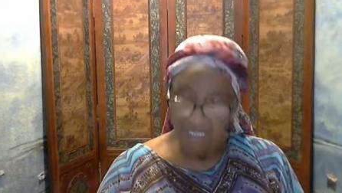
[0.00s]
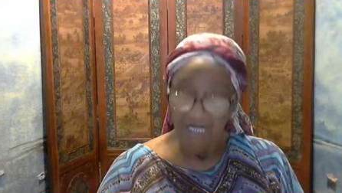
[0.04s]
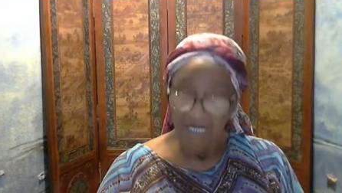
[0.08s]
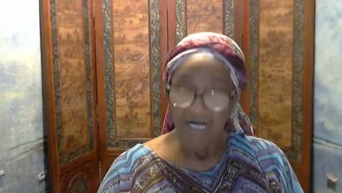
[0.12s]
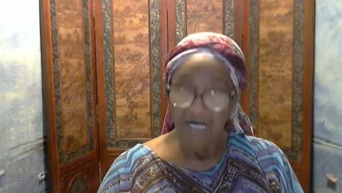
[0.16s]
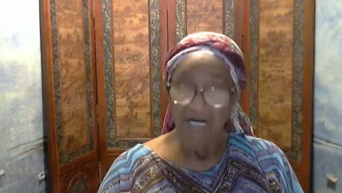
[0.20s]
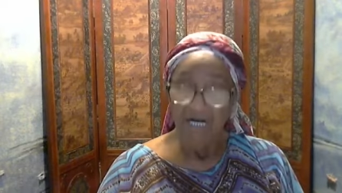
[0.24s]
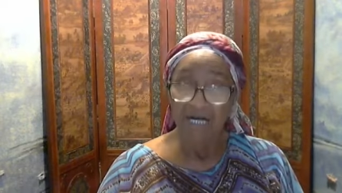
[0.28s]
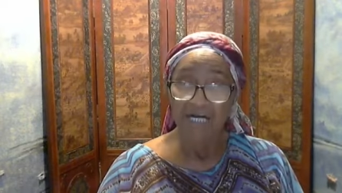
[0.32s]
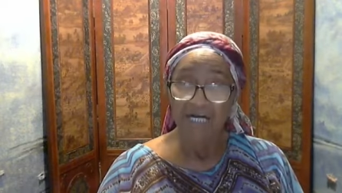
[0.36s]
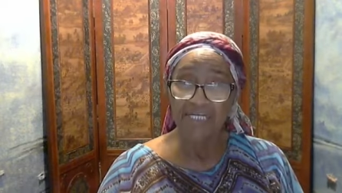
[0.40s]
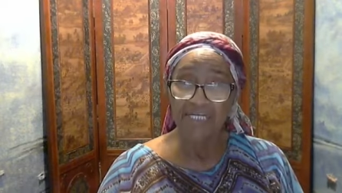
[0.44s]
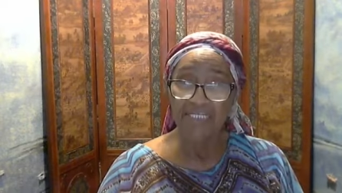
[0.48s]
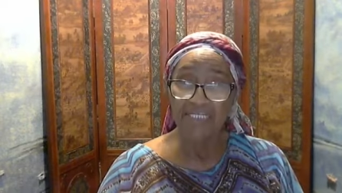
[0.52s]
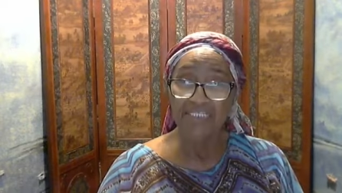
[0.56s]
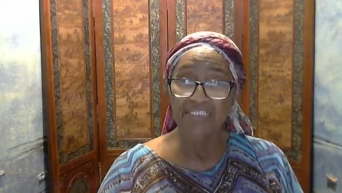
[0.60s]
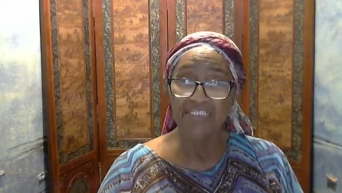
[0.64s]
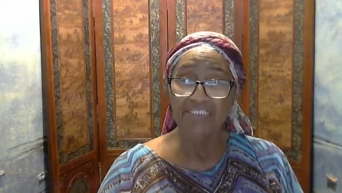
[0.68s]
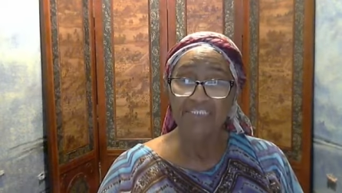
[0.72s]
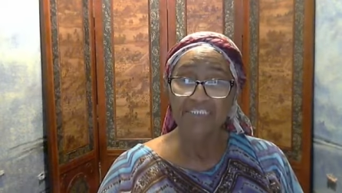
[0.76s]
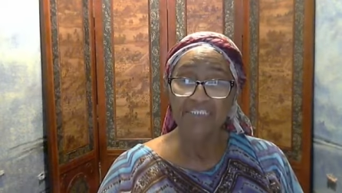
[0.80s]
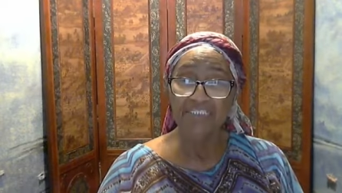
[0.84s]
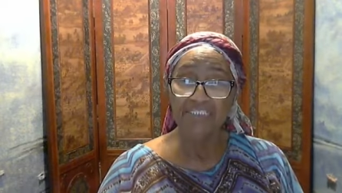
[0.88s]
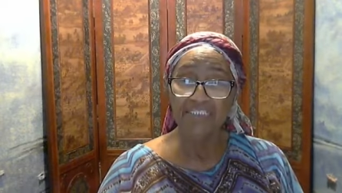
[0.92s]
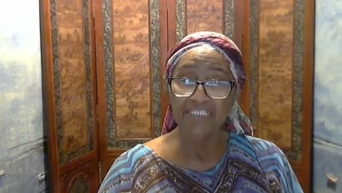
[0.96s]
are
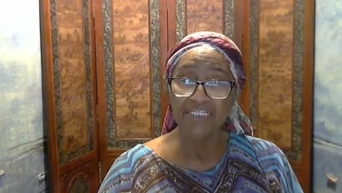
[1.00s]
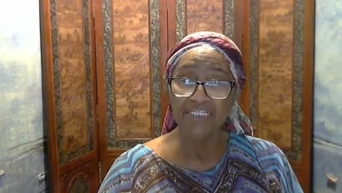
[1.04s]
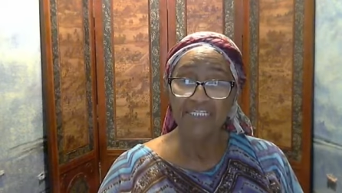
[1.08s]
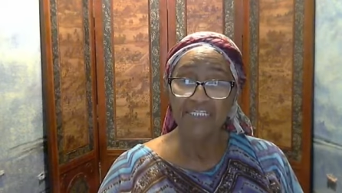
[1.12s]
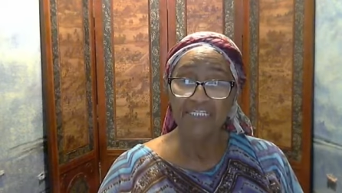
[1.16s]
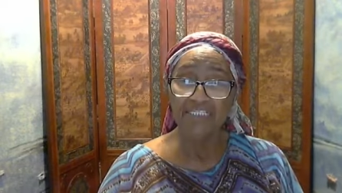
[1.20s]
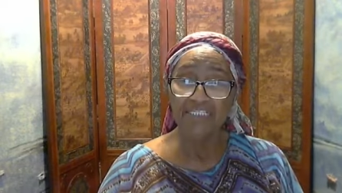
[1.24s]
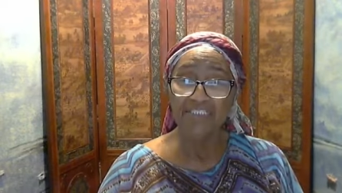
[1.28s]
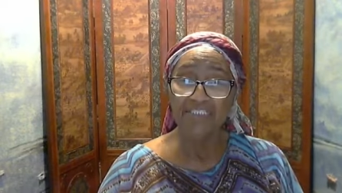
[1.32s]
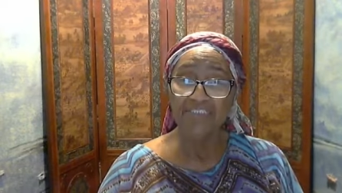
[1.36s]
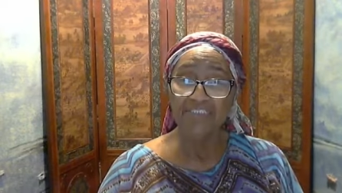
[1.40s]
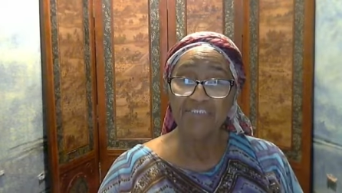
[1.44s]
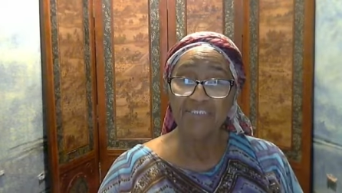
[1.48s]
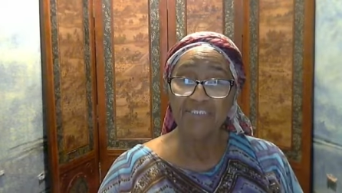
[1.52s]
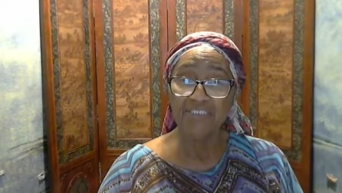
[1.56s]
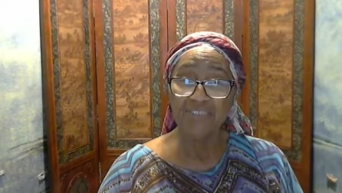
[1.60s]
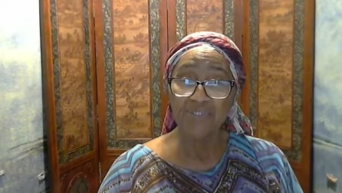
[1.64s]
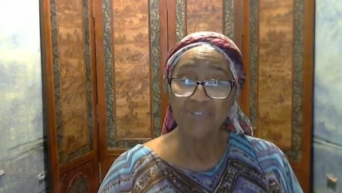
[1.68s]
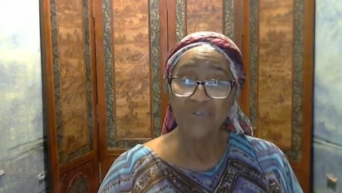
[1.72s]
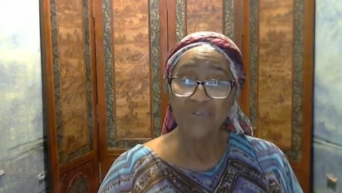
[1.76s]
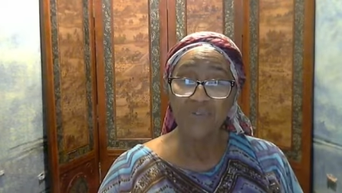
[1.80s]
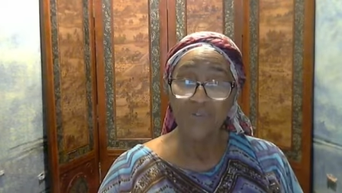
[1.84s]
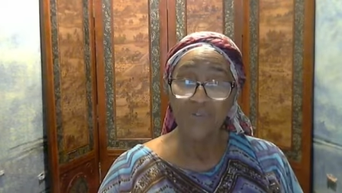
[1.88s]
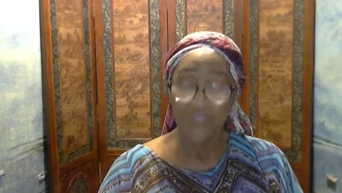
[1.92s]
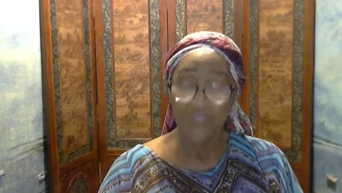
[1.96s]
in king's
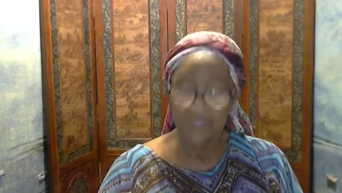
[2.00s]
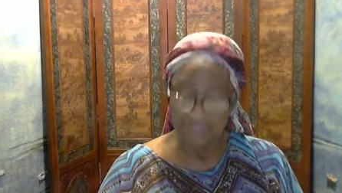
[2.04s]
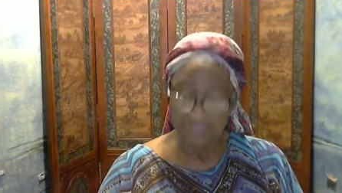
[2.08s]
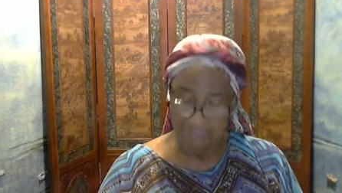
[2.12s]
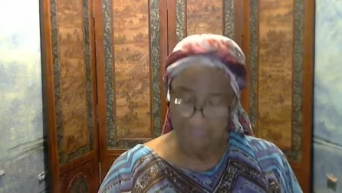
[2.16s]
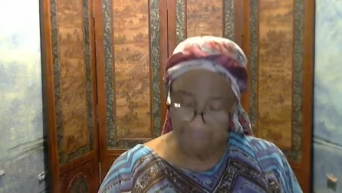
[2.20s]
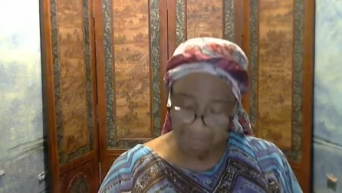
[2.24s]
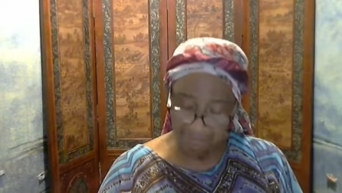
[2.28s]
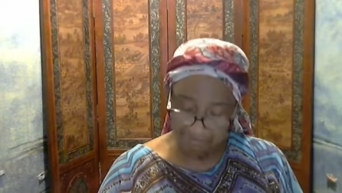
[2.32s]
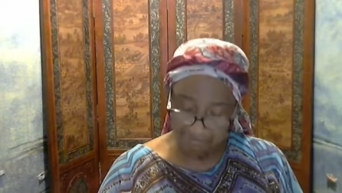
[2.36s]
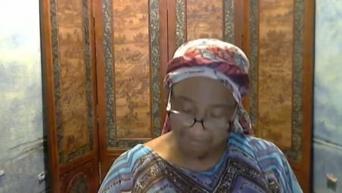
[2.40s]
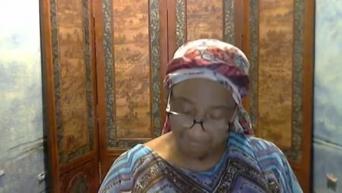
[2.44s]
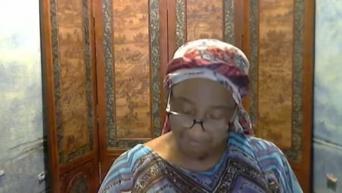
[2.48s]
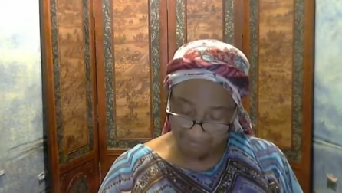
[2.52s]
courts.